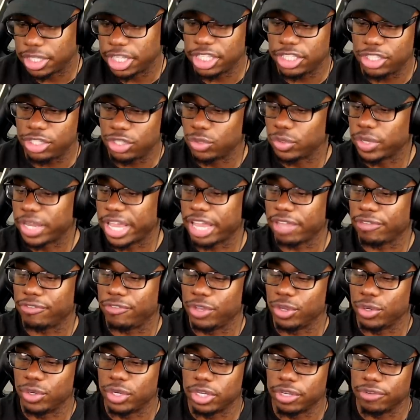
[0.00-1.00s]
This dude can't
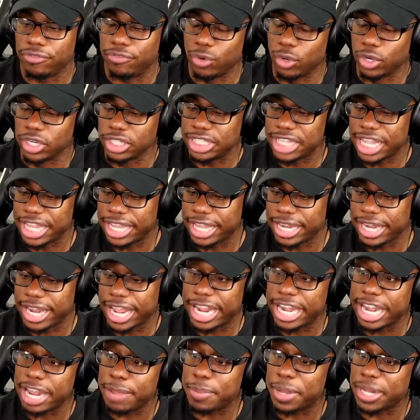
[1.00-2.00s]
feel good for a second,
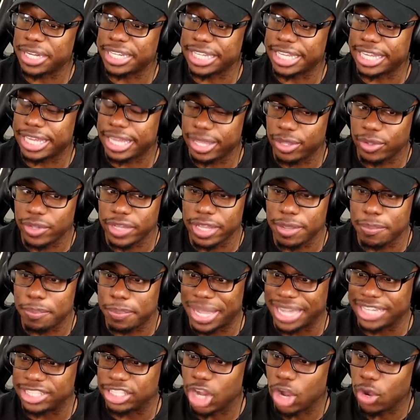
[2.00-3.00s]
and they about to kill him
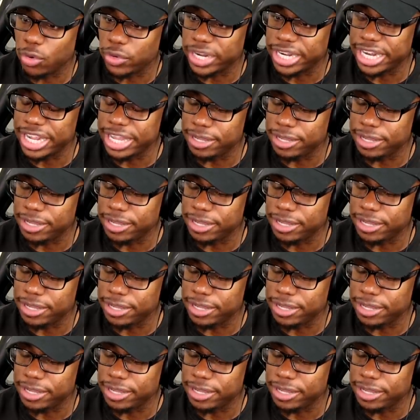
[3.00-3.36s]
by choking